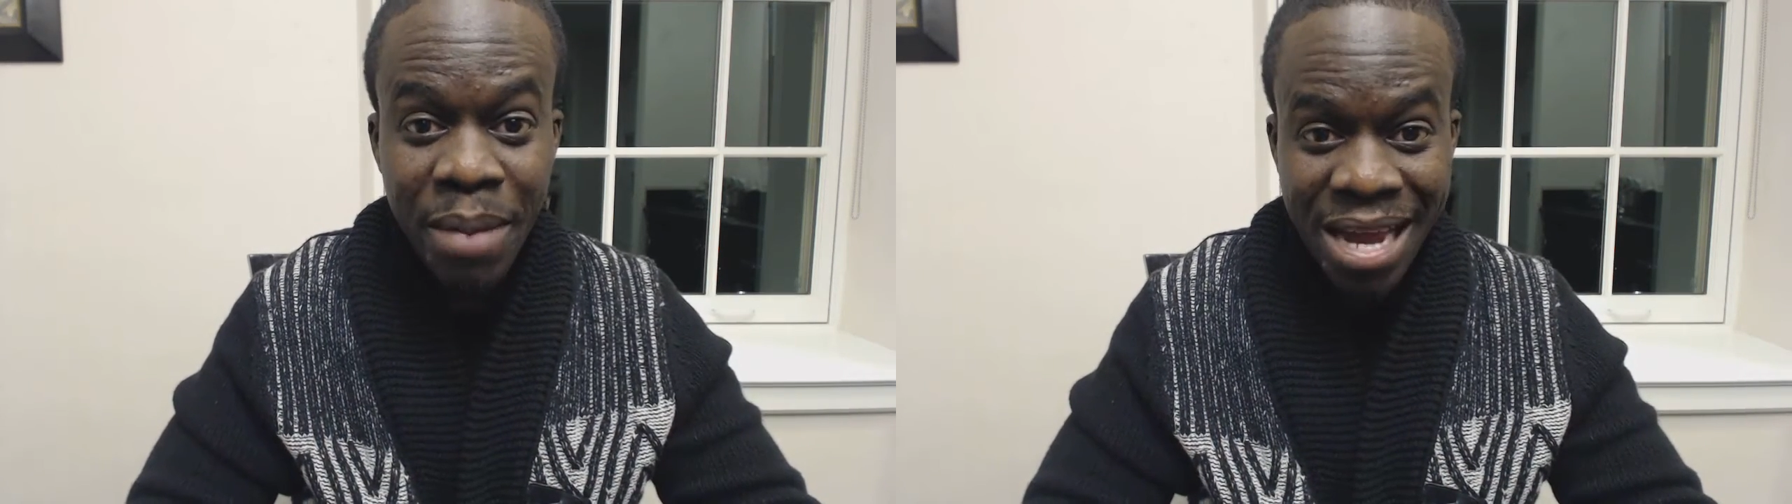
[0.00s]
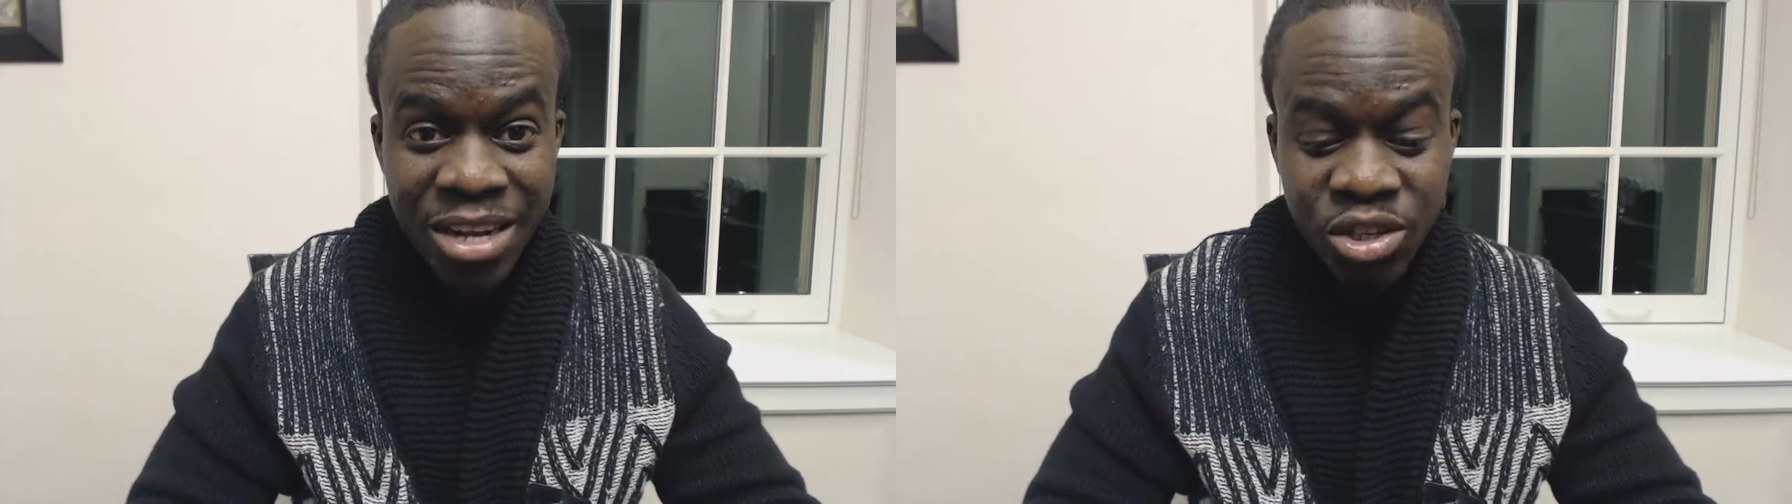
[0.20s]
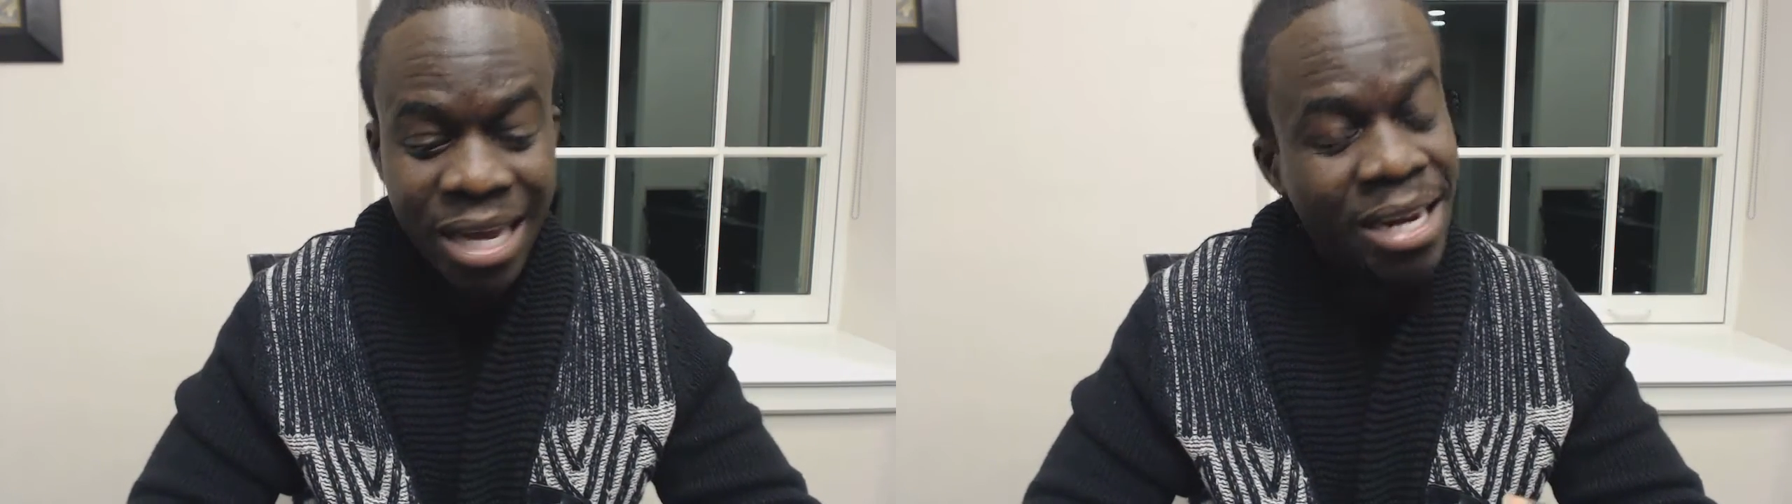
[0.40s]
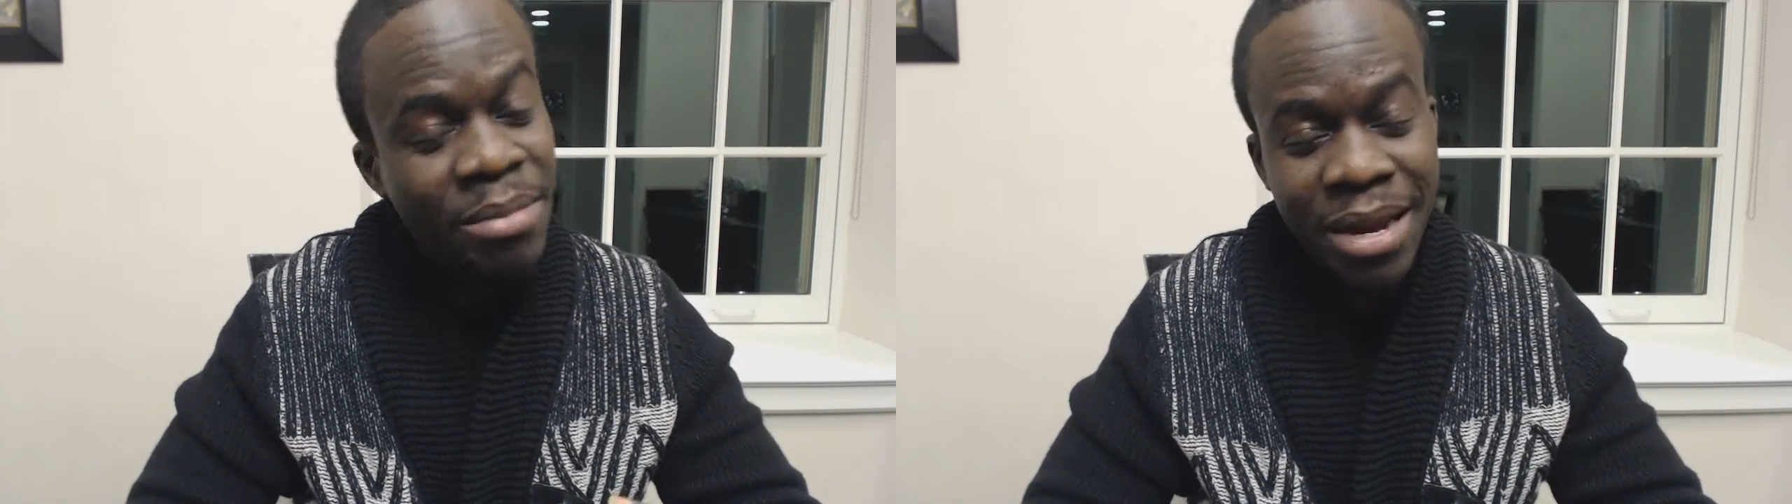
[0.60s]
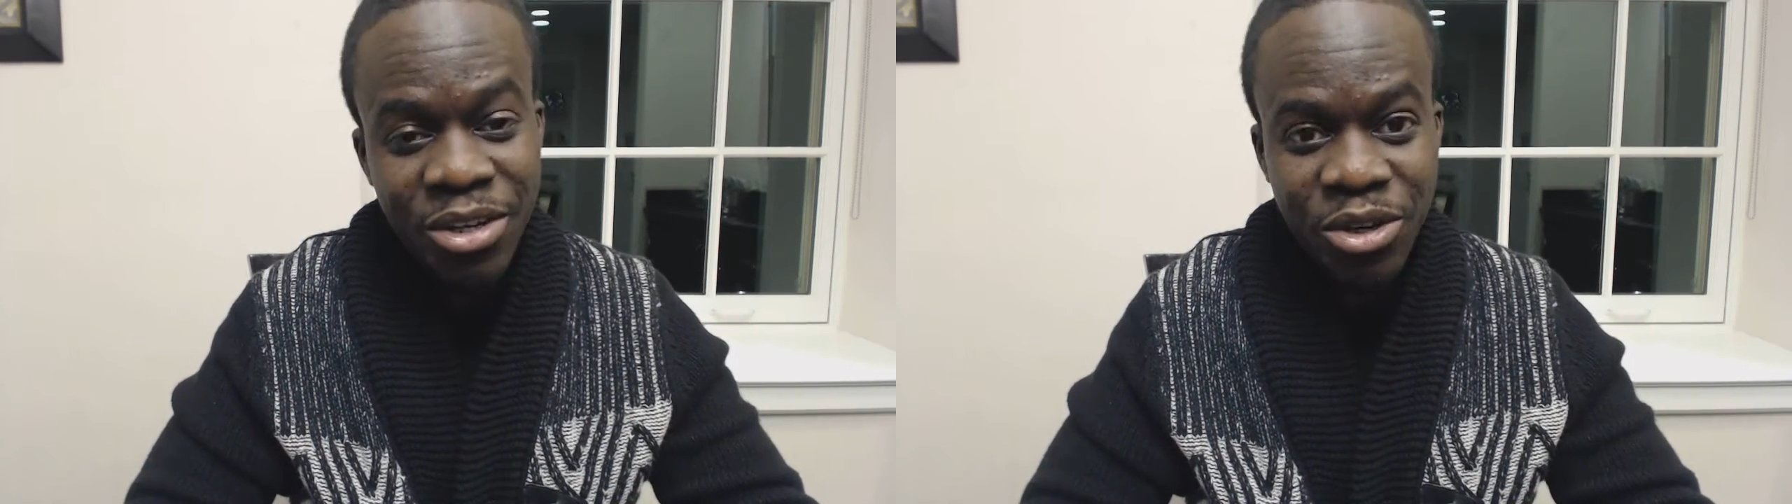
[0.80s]
manage that
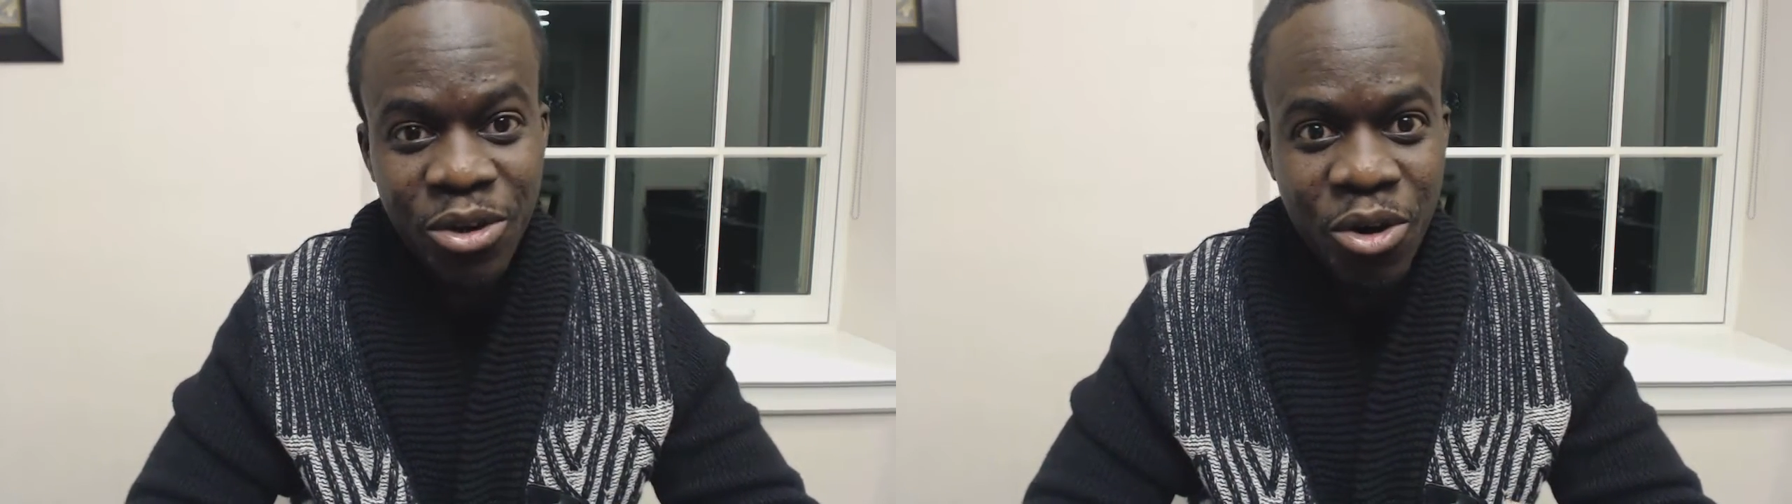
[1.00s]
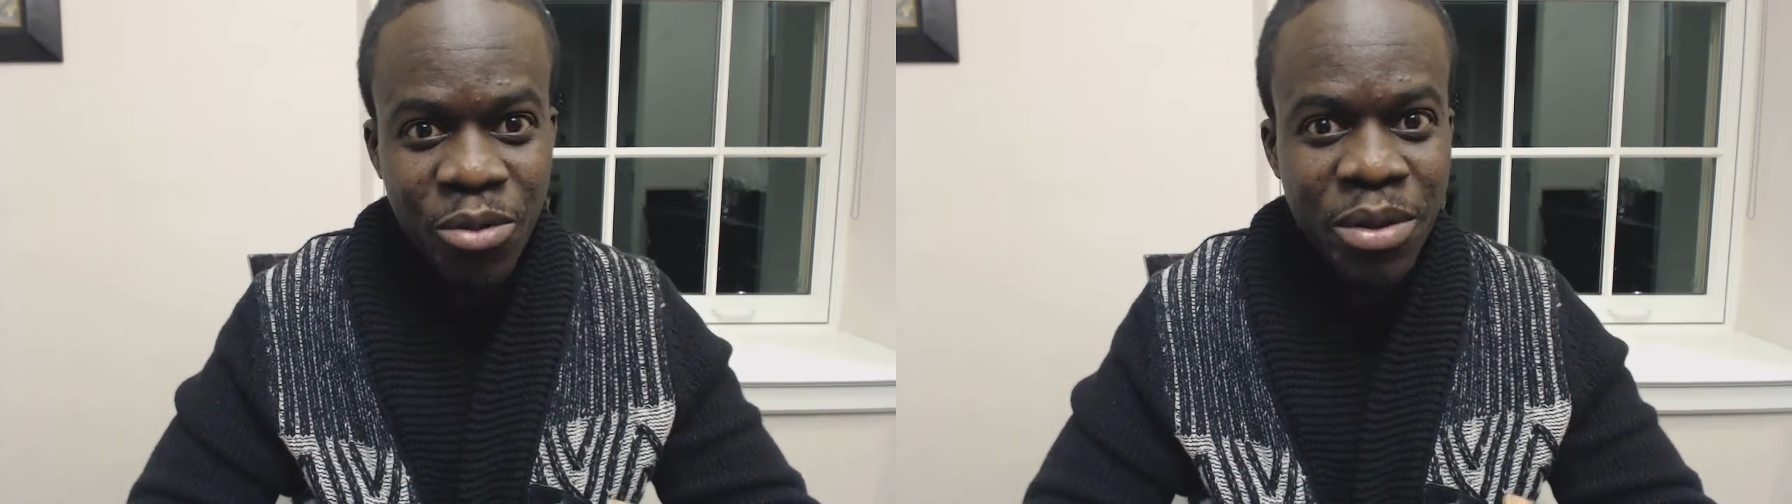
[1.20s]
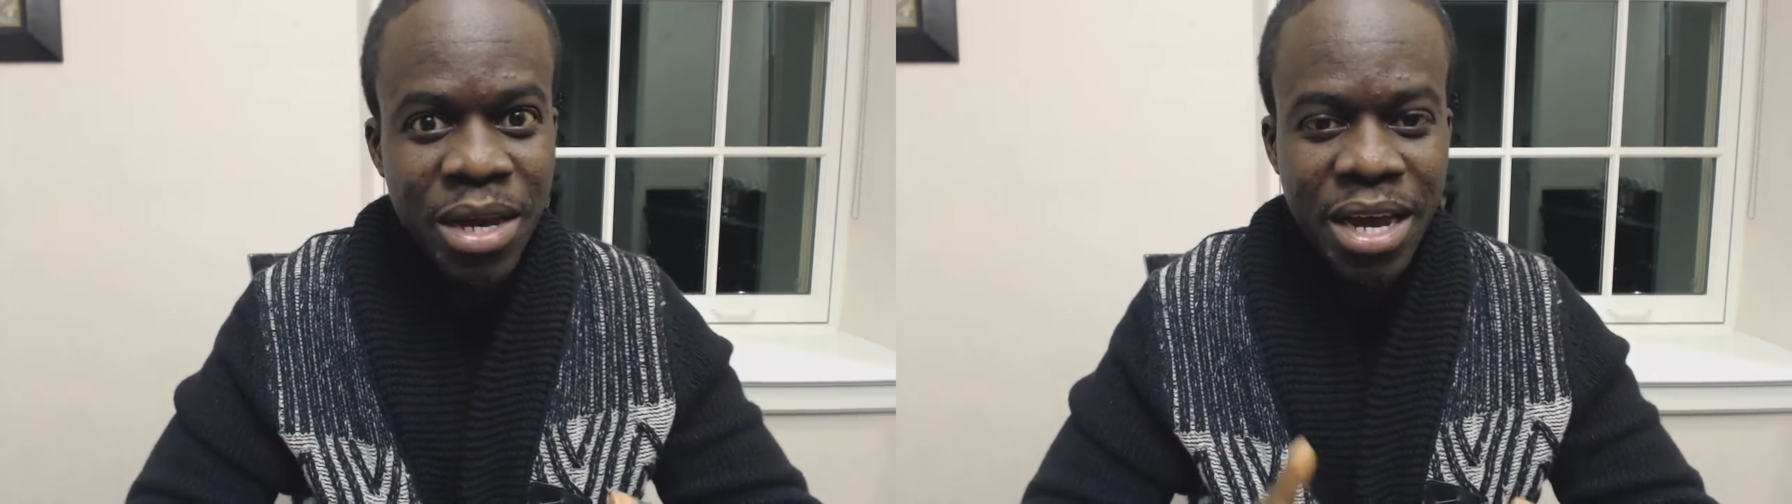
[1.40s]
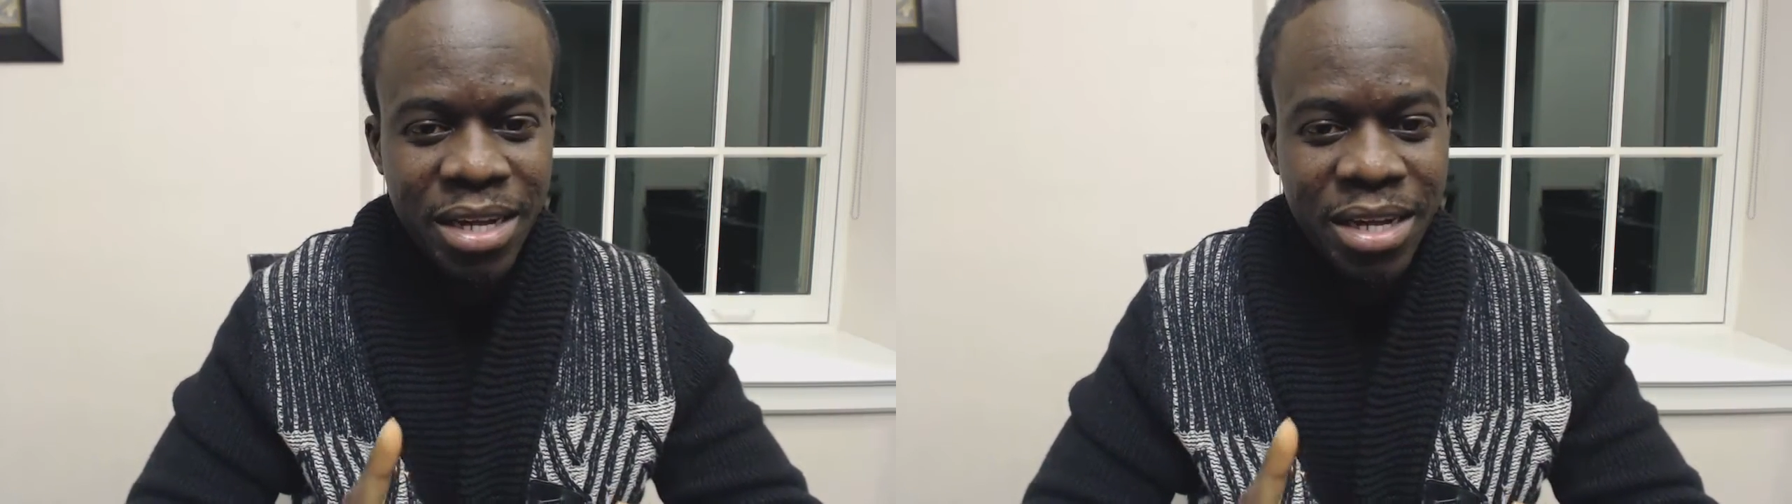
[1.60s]
and manage a home.